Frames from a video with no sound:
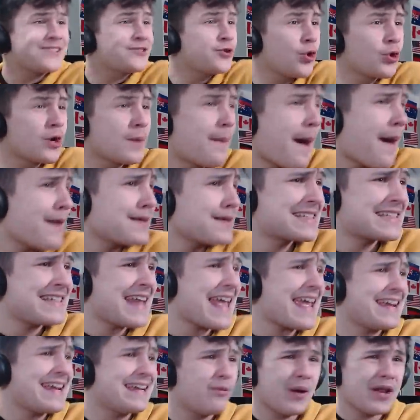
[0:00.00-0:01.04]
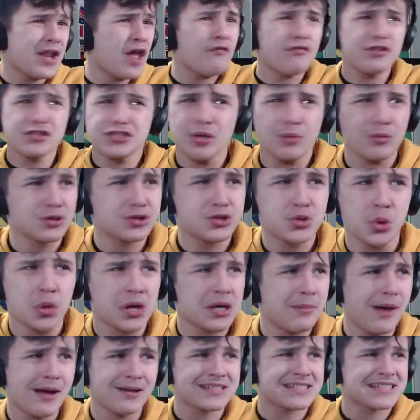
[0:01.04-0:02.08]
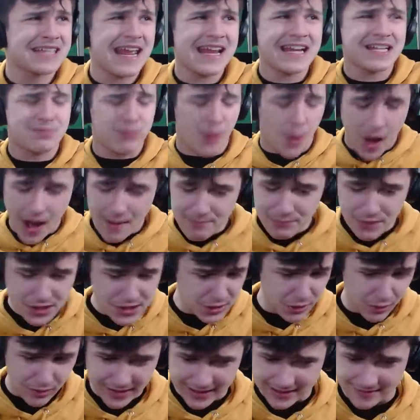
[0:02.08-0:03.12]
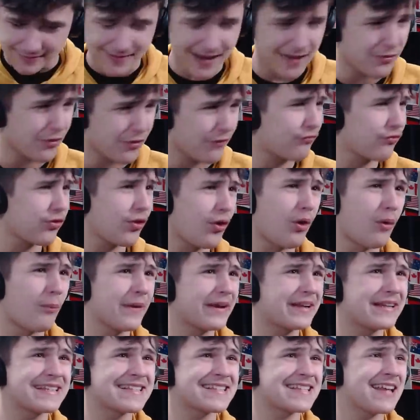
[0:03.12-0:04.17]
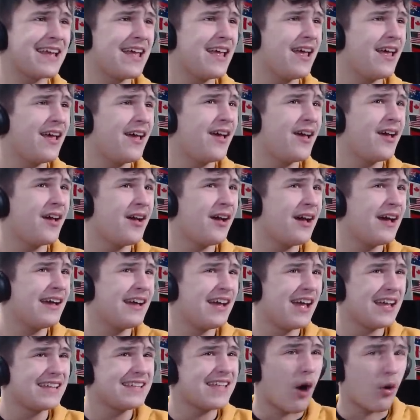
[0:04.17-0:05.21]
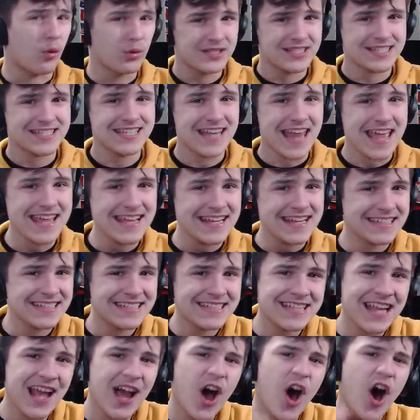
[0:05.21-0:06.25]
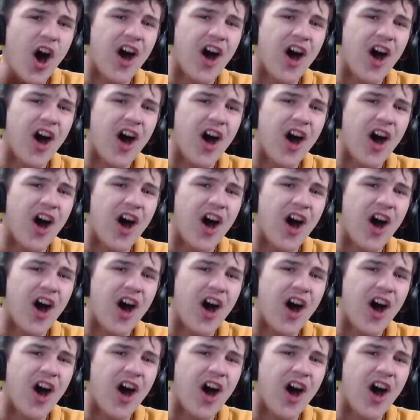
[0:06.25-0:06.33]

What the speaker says: talk about snake, whenever someone's talking about snakes, bro, I'm just looking around the floor because... Yo, snakes...